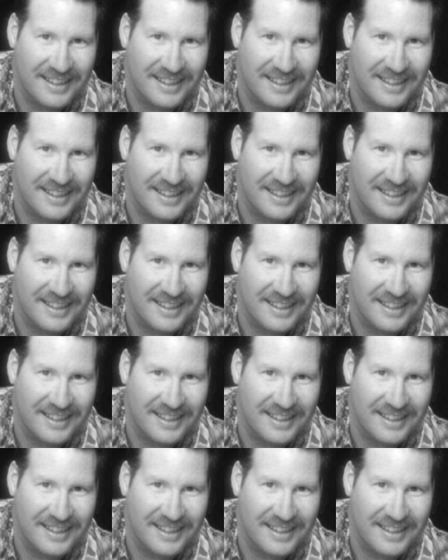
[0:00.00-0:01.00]

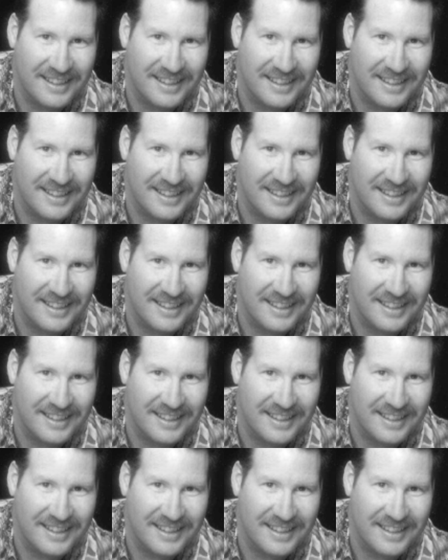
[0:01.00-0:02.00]

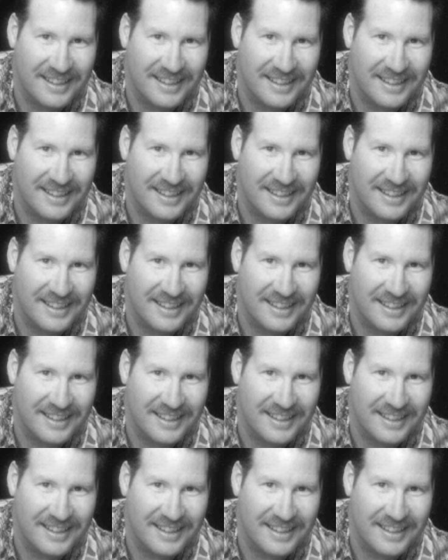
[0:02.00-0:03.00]

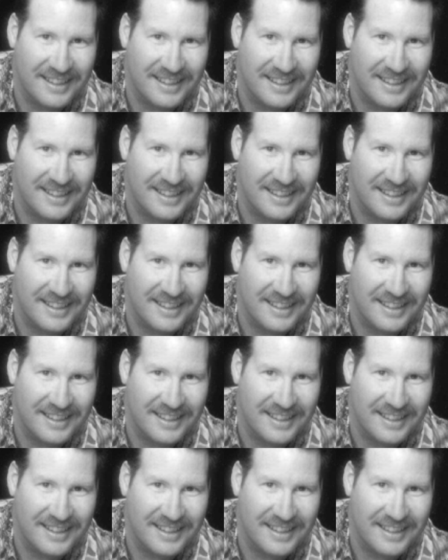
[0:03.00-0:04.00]

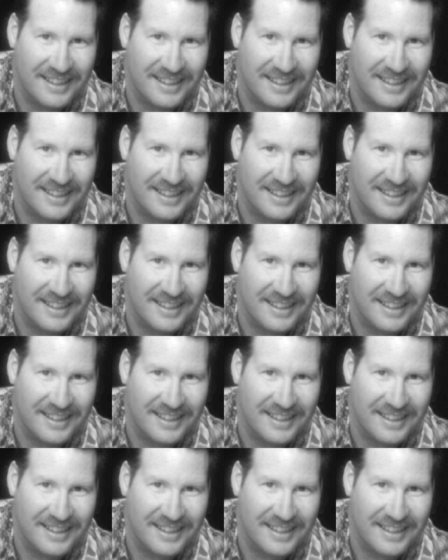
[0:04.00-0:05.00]

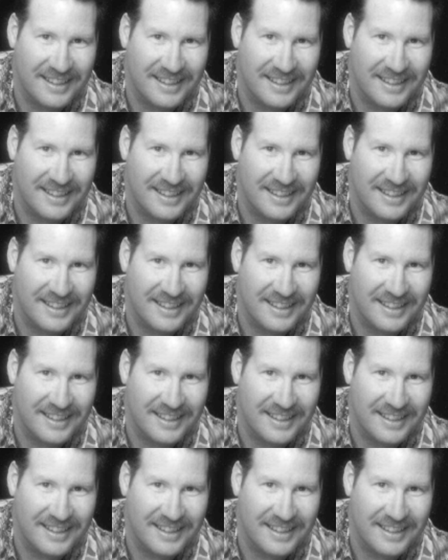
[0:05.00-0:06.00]

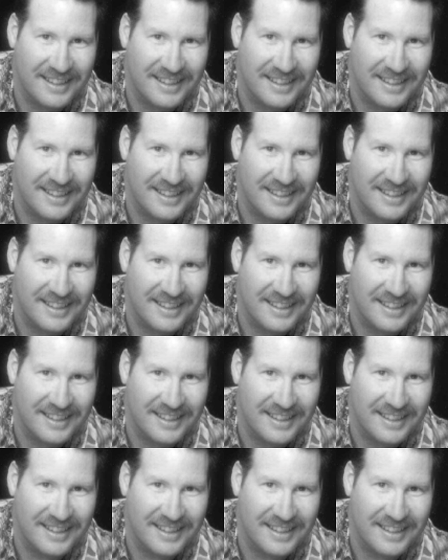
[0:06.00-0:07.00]

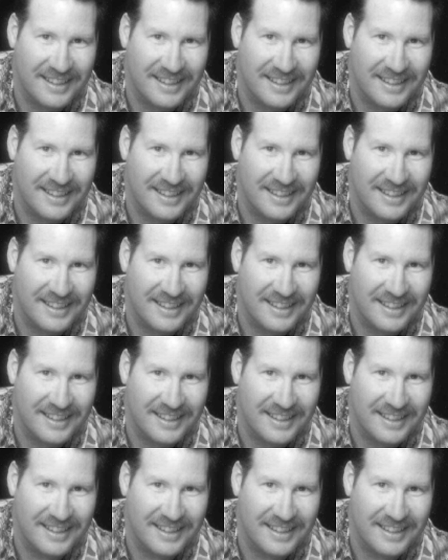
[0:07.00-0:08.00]
The face doesn't move, so there is nothing to read.